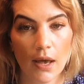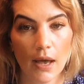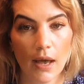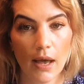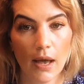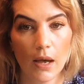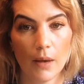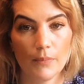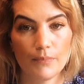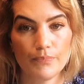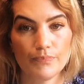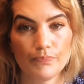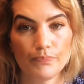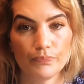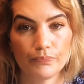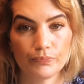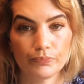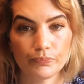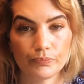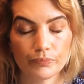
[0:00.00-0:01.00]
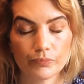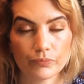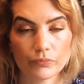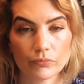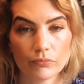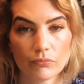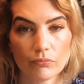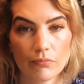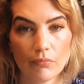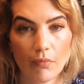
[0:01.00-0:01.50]
Um,
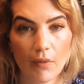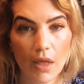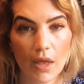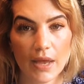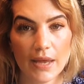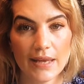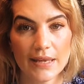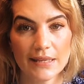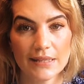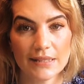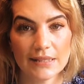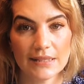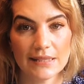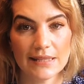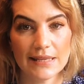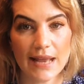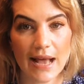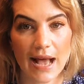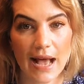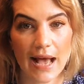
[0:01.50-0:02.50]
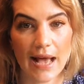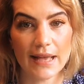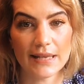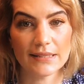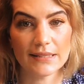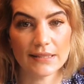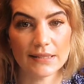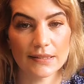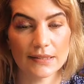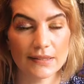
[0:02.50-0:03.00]
it's
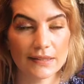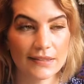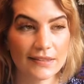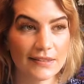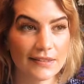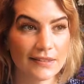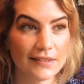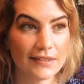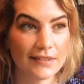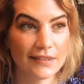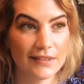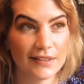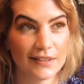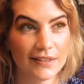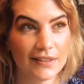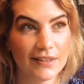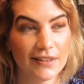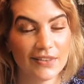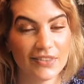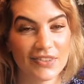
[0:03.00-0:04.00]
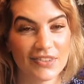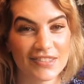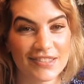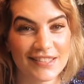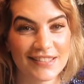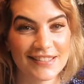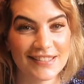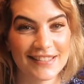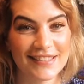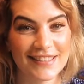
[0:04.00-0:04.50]
not, this
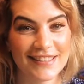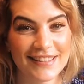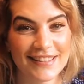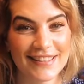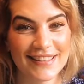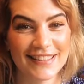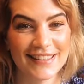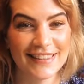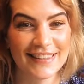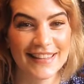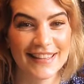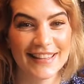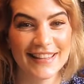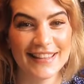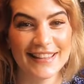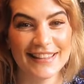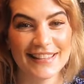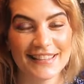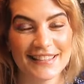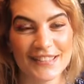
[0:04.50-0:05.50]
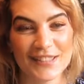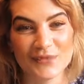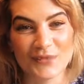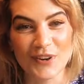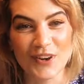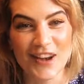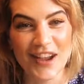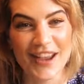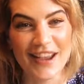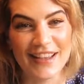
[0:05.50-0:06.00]
is a this is
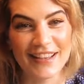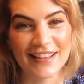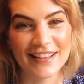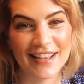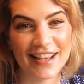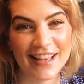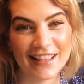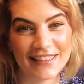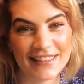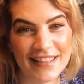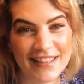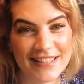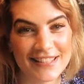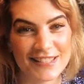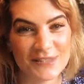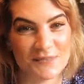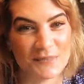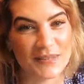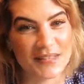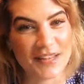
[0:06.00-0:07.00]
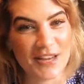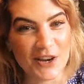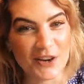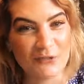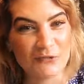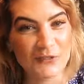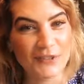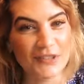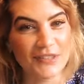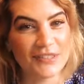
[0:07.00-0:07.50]
where I like to be
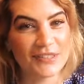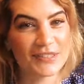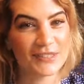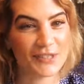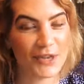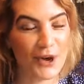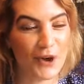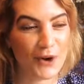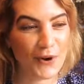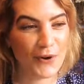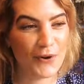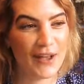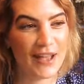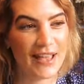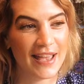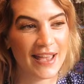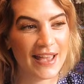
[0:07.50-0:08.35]
careful. So